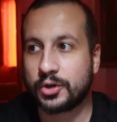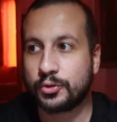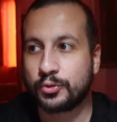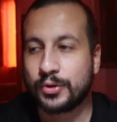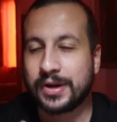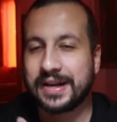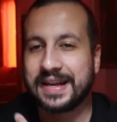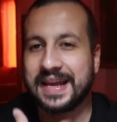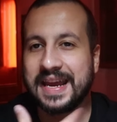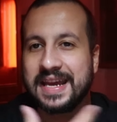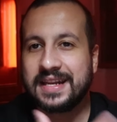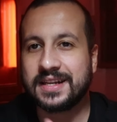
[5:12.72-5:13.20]

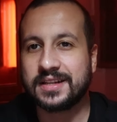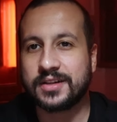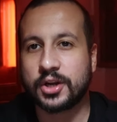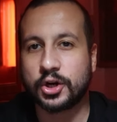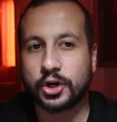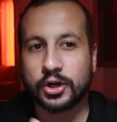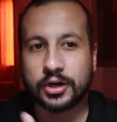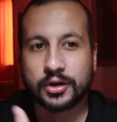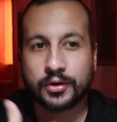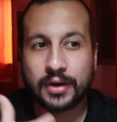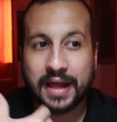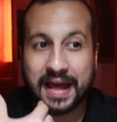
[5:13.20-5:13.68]
related
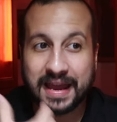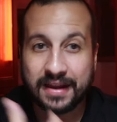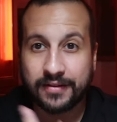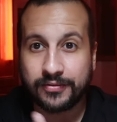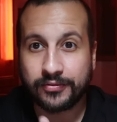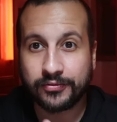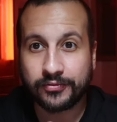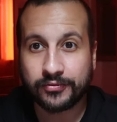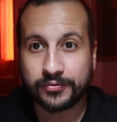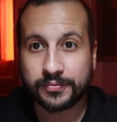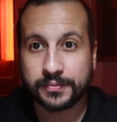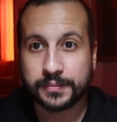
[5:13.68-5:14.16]
her
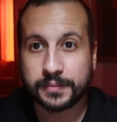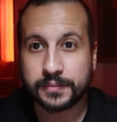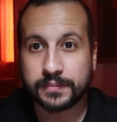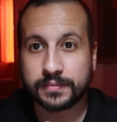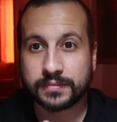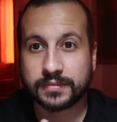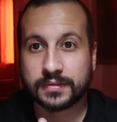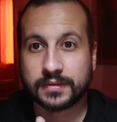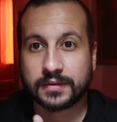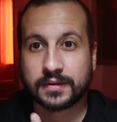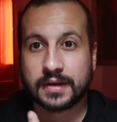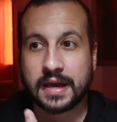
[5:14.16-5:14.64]
life
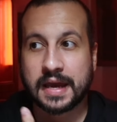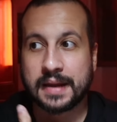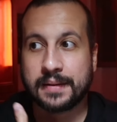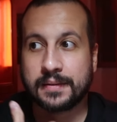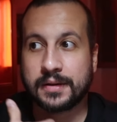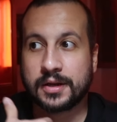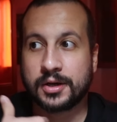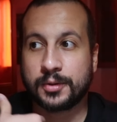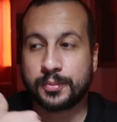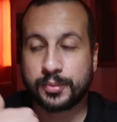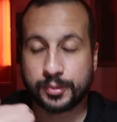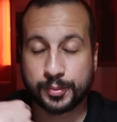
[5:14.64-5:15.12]

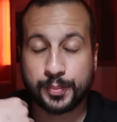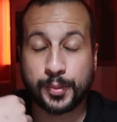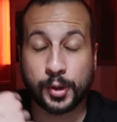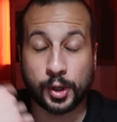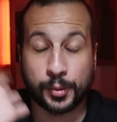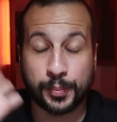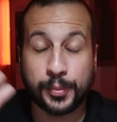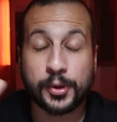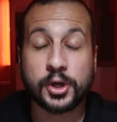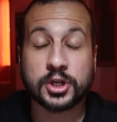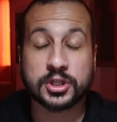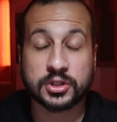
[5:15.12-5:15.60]
and her,
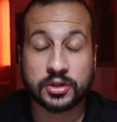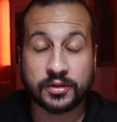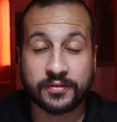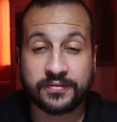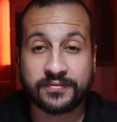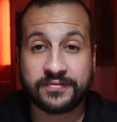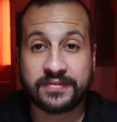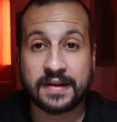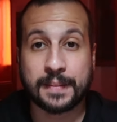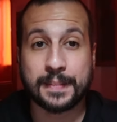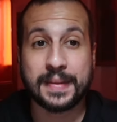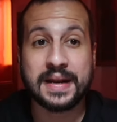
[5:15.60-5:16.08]
her personal
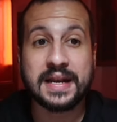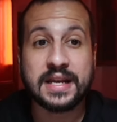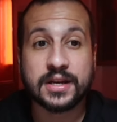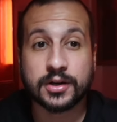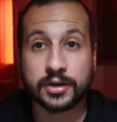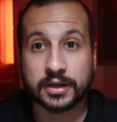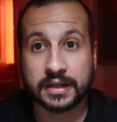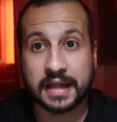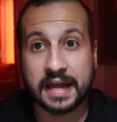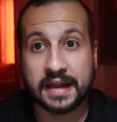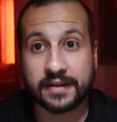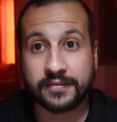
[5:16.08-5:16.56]

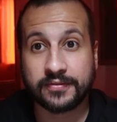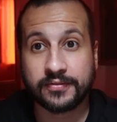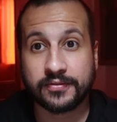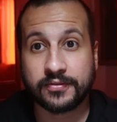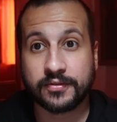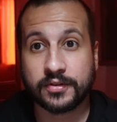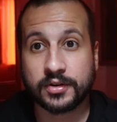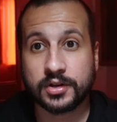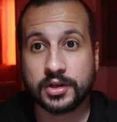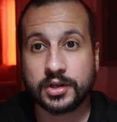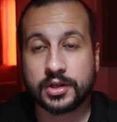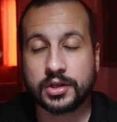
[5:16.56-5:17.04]
familiar
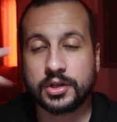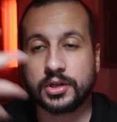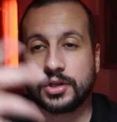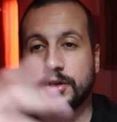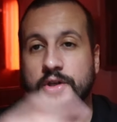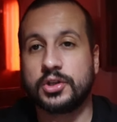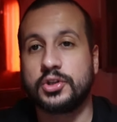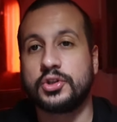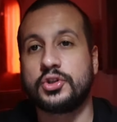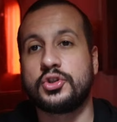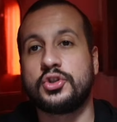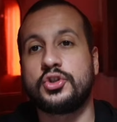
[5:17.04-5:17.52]
life
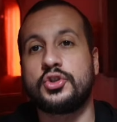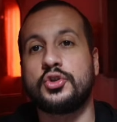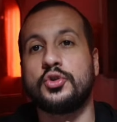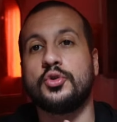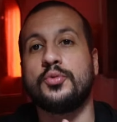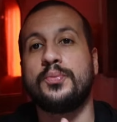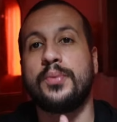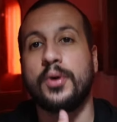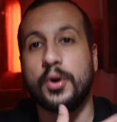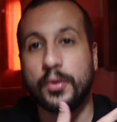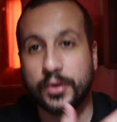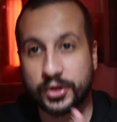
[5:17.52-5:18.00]

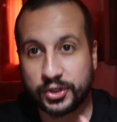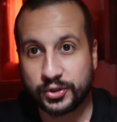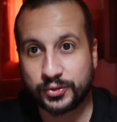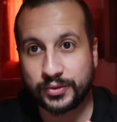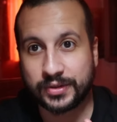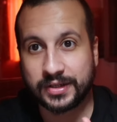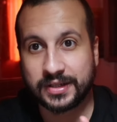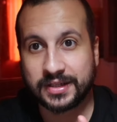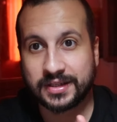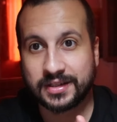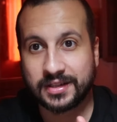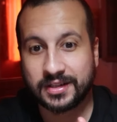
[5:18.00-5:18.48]
to
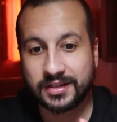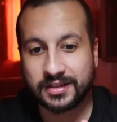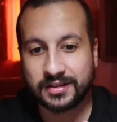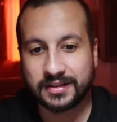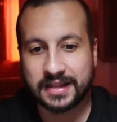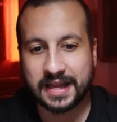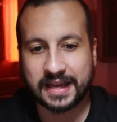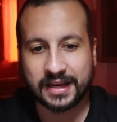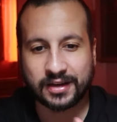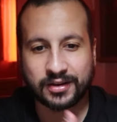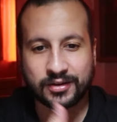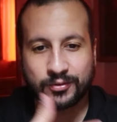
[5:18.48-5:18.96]
poetry,
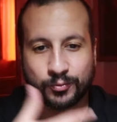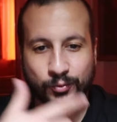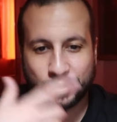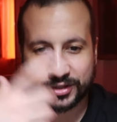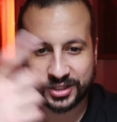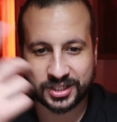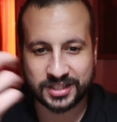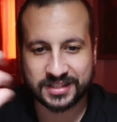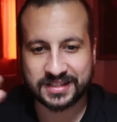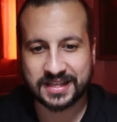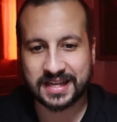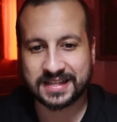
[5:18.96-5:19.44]
like
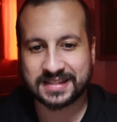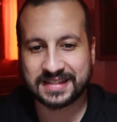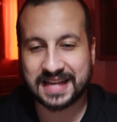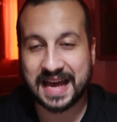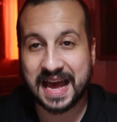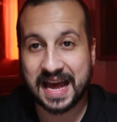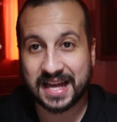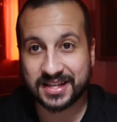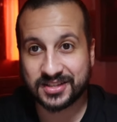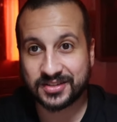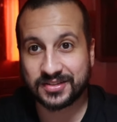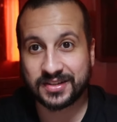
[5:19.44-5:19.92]
when she says
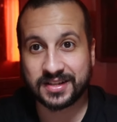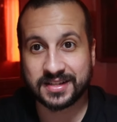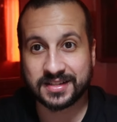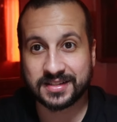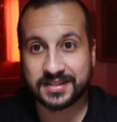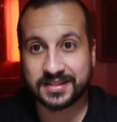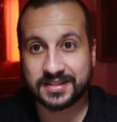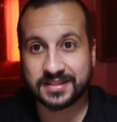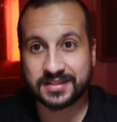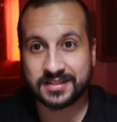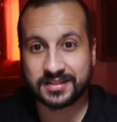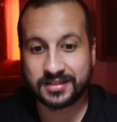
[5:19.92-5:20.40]

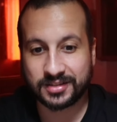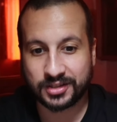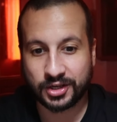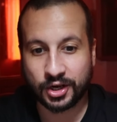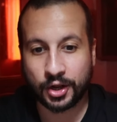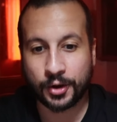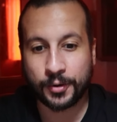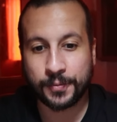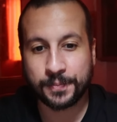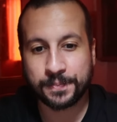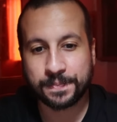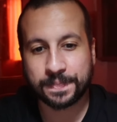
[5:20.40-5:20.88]
assonance,
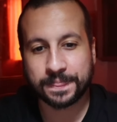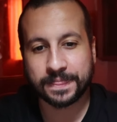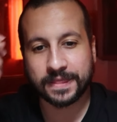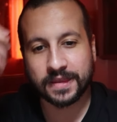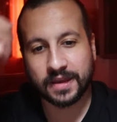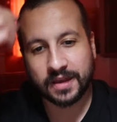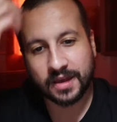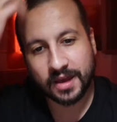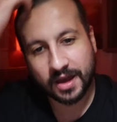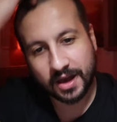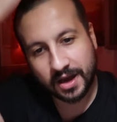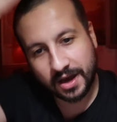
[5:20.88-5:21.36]
you know?
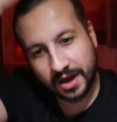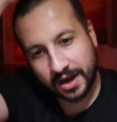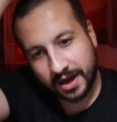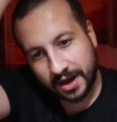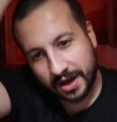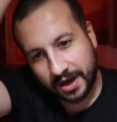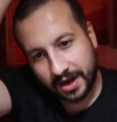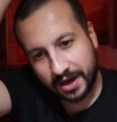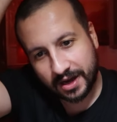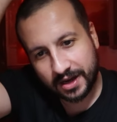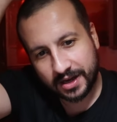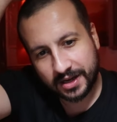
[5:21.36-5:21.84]

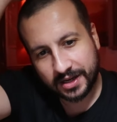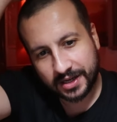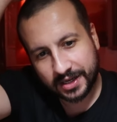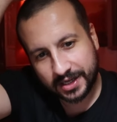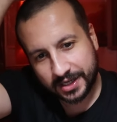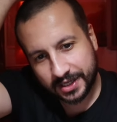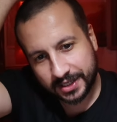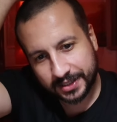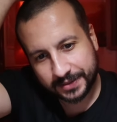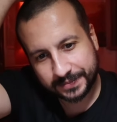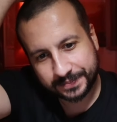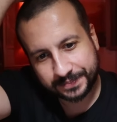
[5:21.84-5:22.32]

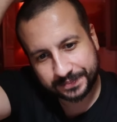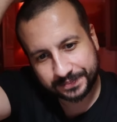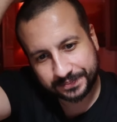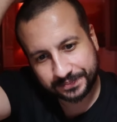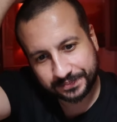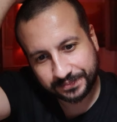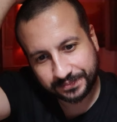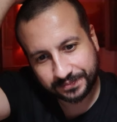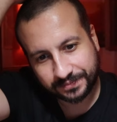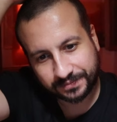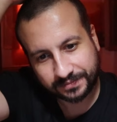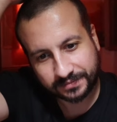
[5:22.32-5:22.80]

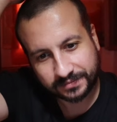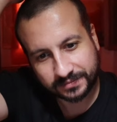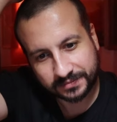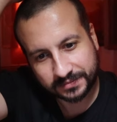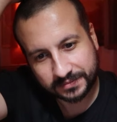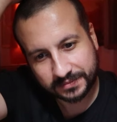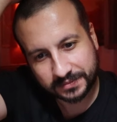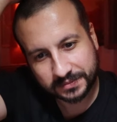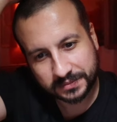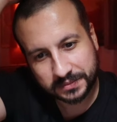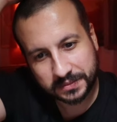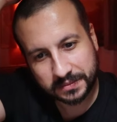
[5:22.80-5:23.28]
Um,
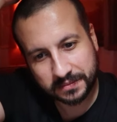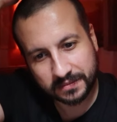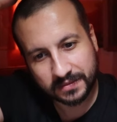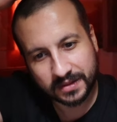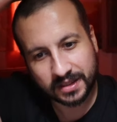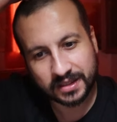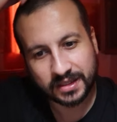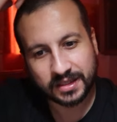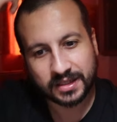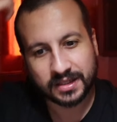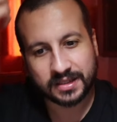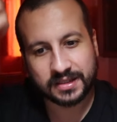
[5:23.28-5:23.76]

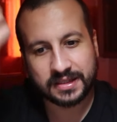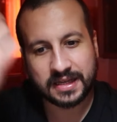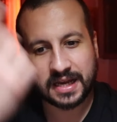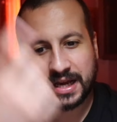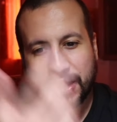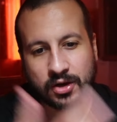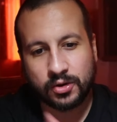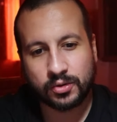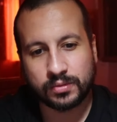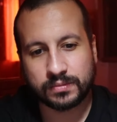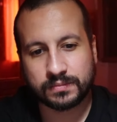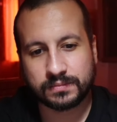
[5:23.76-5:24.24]

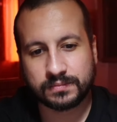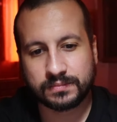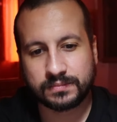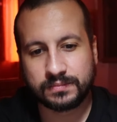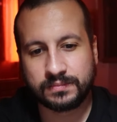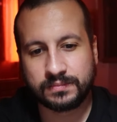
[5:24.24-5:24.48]
now,